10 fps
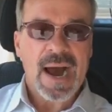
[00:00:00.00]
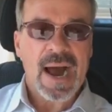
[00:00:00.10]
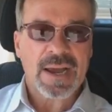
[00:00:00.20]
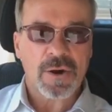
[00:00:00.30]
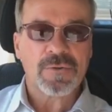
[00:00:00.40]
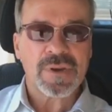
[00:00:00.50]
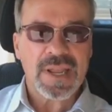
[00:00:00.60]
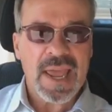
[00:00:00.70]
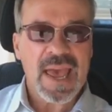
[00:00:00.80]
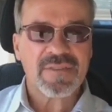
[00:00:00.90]
I
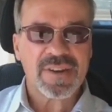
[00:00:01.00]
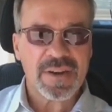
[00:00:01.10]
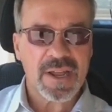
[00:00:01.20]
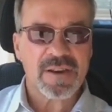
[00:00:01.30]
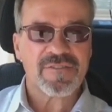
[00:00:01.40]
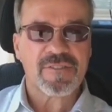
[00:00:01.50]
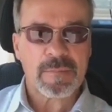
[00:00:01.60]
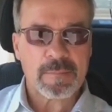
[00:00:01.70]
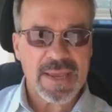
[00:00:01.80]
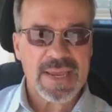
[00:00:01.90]
only have enough
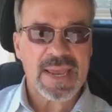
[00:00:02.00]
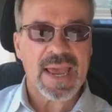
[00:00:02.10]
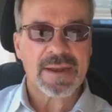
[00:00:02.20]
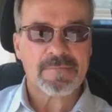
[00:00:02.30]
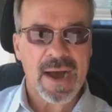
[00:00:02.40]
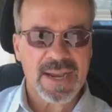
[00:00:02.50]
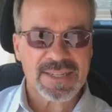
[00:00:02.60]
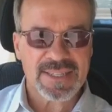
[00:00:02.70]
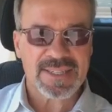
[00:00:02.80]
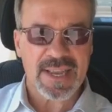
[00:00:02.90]
for me and my
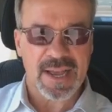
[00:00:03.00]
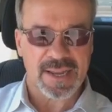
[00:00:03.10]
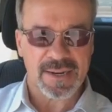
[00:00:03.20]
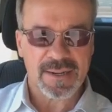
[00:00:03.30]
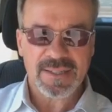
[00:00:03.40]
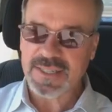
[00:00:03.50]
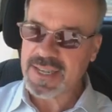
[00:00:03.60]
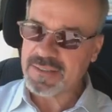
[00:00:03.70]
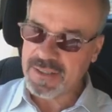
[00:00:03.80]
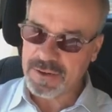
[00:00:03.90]
son.
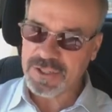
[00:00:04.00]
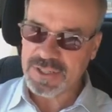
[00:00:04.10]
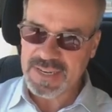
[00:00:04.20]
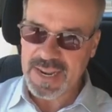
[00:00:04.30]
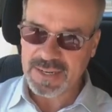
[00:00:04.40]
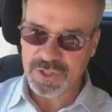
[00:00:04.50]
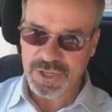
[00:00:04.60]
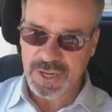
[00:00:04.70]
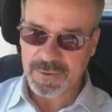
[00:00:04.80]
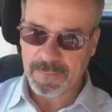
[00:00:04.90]
See, they're stingy.